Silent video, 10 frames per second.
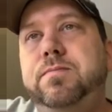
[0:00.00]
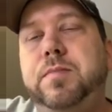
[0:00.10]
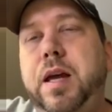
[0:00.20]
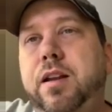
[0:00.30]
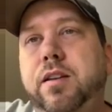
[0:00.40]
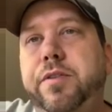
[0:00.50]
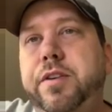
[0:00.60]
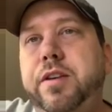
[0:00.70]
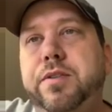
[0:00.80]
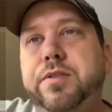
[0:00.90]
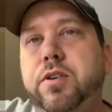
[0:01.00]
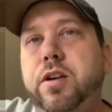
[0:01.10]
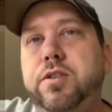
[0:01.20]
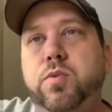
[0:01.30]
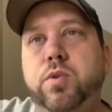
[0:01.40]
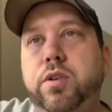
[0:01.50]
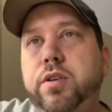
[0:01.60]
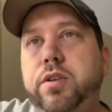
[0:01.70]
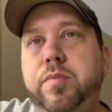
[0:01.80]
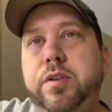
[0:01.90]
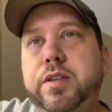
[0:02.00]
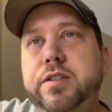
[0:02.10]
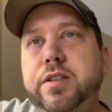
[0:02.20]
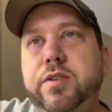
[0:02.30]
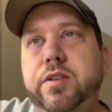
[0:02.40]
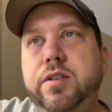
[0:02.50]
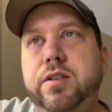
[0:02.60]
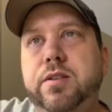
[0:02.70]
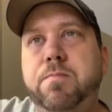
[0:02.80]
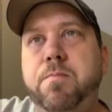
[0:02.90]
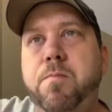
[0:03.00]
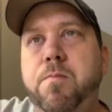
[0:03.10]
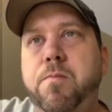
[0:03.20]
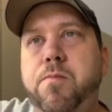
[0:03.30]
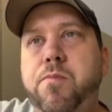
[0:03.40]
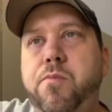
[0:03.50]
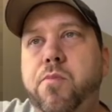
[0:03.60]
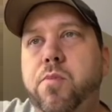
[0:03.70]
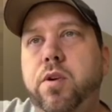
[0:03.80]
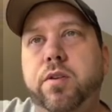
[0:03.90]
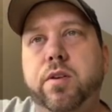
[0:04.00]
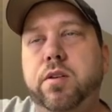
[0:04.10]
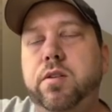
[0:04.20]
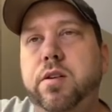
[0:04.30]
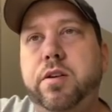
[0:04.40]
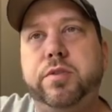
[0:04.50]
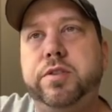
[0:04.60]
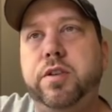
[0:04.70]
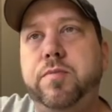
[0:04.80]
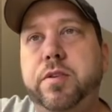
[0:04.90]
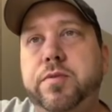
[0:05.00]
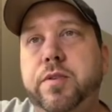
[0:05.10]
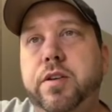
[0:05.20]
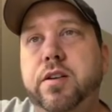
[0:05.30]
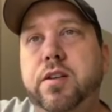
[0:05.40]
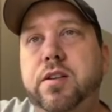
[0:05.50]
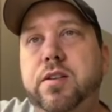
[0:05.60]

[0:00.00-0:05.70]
Man, I love the Death Star. That's a really good playset right there. Really, uh, that was so much fun.